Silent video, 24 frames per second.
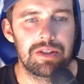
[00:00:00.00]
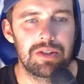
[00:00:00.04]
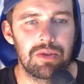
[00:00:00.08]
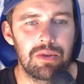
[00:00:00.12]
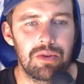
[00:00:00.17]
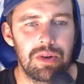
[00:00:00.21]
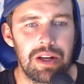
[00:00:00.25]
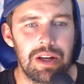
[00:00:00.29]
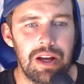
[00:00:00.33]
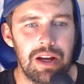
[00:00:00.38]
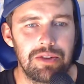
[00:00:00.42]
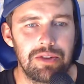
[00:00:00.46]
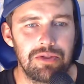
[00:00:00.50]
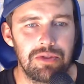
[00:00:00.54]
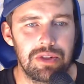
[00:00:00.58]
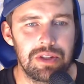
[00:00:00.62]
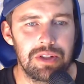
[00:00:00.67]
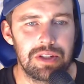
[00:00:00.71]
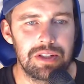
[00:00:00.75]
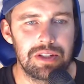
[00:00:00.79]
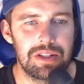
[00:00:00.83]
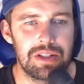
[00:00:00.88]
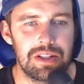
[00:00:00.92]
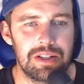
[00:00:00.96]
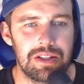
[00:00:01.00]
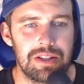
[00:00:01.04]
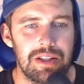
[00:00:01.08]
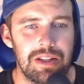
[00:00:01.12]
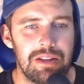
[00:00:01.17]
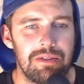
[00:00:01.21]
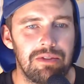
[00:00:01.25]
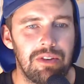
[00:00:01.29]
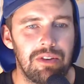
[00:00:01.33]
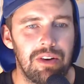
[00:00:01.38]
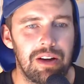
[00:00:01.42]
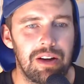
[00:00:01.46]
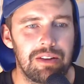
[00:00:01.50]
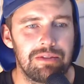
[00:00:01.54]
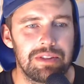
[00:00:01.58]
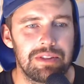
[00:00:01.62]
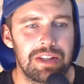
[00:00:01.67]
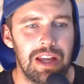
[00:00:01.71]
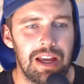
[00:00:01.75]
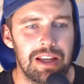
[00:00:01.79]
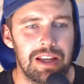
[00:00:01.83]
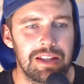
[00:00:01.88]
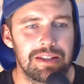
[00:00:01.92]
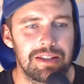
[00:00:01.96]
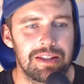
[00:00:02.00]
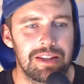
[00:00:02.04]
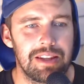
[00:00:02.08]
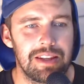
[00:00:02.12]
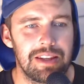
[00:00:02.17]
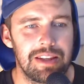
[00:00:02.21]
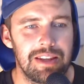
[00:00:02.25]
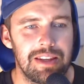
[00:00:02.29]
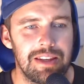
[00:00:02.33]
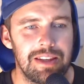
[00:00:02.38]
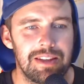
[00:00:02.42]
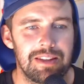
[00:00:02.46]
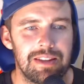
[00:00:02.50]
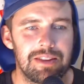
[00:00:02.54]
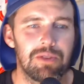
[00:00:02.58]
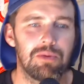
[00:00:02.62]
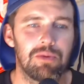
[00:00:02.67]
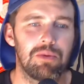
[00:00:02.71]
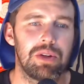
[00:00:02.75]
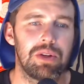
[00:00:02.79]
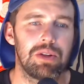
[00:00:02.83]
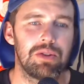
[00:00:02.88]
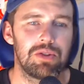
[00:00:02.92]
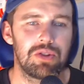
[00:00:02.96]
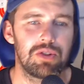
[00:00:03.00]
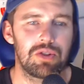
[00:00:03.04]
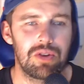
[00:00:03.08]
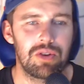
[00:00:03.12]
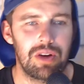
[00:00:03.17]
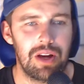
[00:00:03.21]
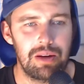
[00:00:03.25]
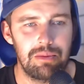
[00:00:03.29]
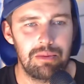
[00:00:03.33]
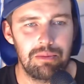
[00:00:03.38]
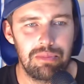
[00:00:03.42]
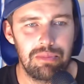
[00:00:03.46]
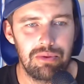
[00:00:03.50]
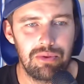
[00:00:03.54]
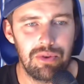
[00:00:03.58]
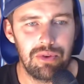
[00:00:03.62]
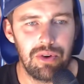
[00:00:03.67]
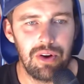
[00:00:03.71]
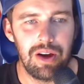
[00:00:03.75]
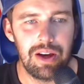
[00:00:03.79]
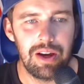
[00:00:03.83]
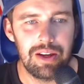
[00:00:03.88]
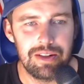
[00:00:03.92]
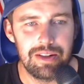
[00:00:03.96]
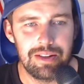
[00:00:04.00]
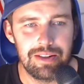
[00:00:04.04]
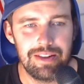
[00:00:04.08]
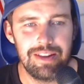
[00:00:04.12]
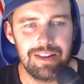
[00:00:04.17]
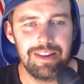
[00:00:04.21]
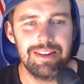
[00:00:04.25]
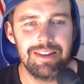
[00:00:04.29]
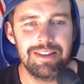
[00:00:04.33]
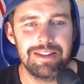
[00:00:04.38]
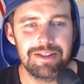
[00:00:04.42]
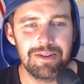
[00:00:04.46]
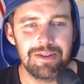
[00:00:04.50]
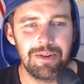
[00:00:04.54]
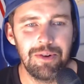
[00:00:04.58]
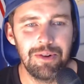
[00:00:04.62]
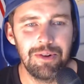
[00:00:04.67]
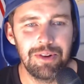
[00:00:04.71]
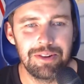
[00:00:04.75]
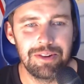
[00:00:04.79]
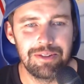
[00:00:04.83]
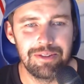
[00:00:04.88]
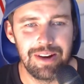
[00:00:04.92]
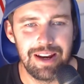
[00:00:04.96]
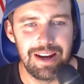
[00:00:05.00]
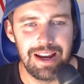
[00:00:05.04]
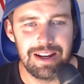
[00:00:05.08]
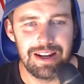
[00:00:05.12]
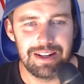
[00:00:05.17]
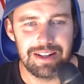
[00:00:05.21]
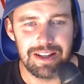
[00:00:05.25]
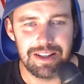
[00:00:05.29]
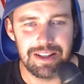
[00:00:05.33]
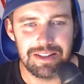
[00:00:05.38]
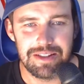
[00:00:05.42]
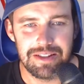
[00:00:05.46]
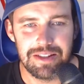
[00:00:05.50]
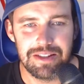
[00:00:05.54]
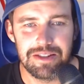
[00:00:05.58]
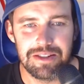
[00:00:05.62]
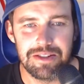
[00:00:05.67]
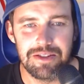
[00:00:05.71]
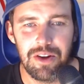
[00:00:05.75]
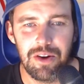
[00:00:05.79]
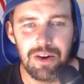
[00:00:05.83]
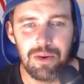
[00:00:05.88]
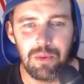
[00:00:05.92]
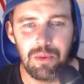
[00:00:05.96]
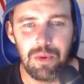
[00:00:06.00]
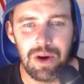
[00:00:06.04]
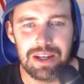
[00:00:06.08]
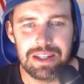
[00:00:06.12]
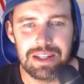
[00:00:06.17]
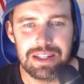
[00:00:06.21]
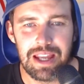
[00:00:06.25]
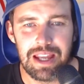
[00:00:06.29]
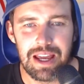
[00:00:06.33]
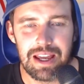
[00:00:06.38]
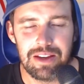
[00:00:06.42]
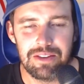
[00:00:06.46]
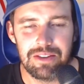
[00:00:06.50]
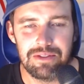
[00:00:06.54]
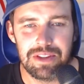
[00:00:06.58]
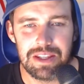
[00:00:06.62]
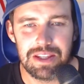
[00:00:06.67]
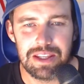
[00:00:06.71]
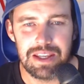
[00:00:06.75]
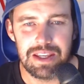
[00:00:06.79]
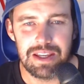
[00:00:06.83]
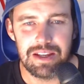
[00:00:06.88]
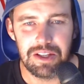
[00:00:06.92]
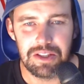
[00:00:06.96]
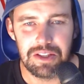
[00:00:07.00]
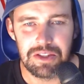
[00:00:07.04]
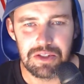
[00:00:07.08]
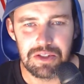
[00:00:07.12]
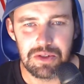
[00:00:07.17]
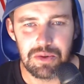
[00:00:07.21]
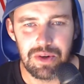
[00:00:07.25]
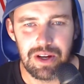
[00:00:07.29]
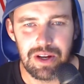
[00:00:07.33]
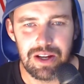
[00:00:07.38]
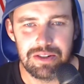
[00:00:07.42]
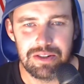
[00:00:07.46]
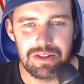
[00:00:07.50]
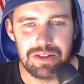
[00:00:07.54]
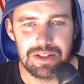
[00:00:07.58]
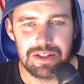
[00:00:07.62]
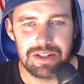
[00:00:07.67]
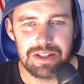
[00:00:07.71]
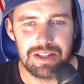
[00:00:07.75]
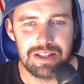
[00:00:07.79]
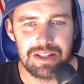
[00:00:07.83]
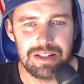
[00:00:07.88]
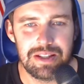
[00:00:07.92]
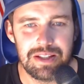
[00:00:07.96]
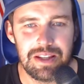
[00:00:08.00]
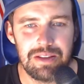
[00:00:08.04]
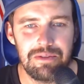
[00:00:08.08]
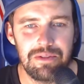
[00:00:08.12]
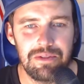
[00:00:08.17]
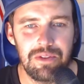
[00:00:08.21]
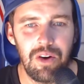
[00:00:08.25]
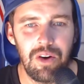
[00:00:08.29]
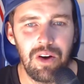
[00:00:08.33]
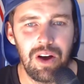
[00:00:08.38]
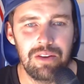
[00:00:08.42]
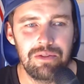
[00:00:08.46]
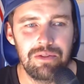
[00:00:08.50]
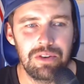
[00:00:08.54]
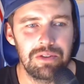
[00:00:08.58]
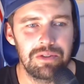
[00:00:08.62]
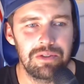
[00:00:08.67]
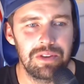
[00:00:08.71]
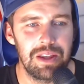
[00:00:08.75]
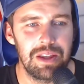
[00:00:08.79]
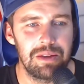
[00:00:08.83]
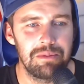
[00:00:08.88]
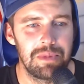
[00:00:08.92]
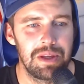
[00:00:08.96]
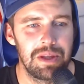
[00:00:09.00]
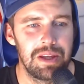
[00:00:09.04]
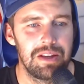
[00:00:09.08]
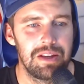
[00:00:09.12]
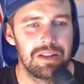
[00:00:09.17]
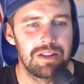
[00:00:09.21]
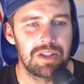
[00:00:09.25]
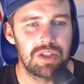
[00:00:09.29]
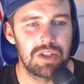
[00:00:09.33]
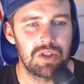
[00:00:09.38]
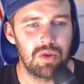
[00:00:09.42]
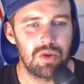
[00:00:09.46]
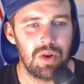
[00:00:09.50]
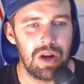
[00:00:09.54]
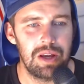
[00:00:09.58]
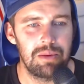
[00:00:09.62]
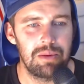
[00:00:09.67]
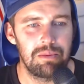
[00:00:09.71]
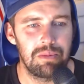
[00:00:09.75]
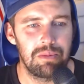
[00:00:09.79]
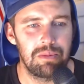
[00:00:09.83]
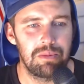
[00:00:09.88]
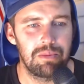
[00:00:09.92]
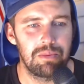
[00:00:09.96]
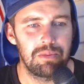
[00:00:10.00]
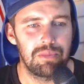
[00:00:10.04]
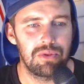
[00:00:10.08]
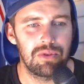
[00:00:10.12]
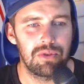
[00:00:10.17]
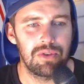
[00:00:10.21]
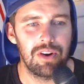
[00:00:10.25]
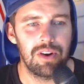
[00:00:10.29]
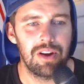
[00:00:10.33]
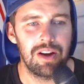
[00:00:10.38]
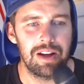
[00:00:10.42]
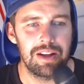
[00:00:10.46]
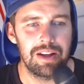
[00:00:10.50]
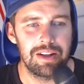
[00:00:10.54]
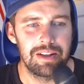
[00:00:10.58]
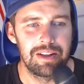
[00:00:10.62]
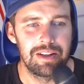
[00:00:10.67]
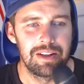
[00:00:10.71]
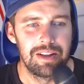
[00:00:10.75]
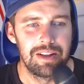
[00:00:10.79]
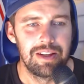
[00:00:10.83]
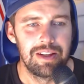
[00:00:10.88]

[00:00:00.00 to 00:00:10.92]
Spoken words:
365 days of the year. The real straight pride is all around us. It's not one day of the year. It's 365 of them. Straight pride